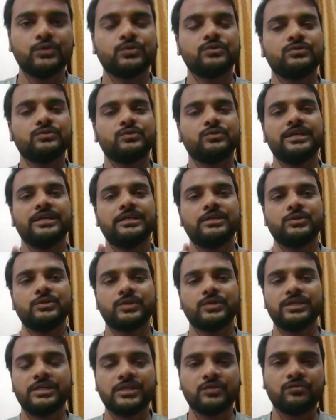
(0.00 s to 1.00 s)
to
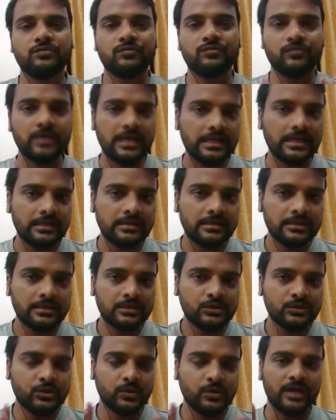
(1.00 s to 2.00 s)
2021,
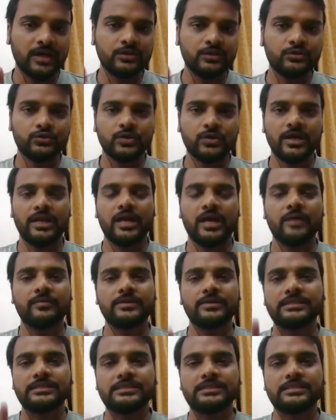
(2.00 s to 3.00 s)
you can join our
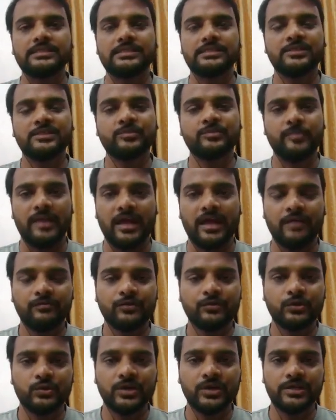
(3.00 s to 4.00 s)
60 days plan
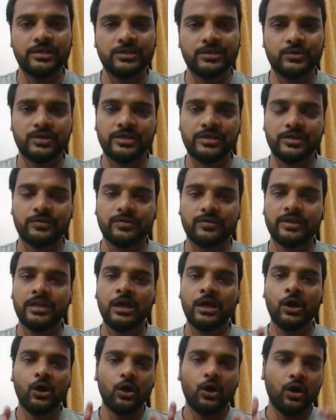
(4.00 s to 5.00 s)
for 2021
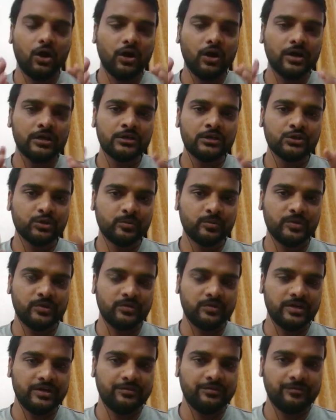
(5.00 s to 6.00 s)
or Super
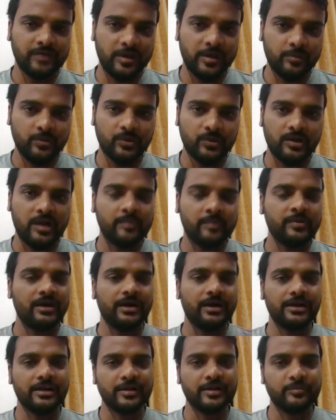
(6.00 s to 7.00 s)
25 program
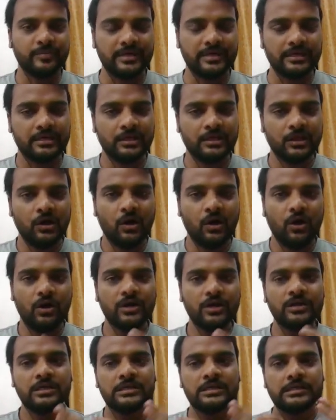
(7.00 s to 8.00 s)
under me,
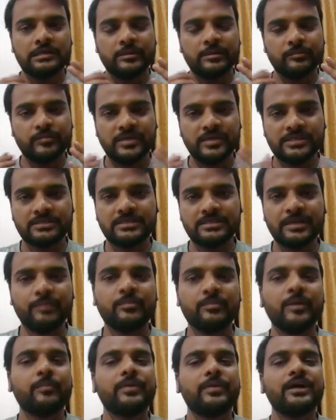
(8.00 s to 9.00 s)
or must
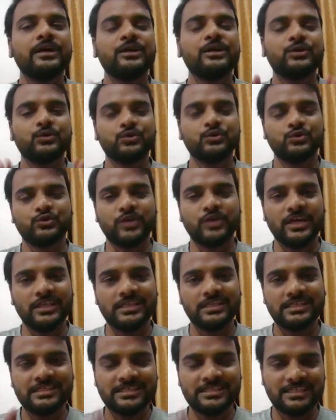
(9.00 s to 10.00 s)
remember to join
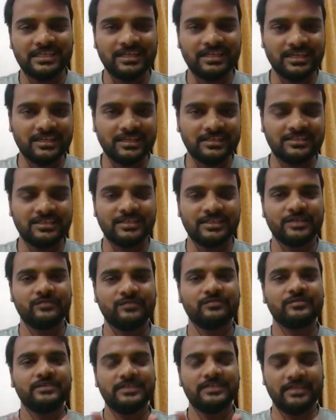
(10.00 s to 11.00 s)
the Streak initiative.
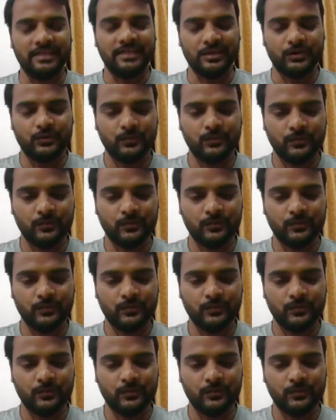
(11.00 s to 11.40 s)
Thank you.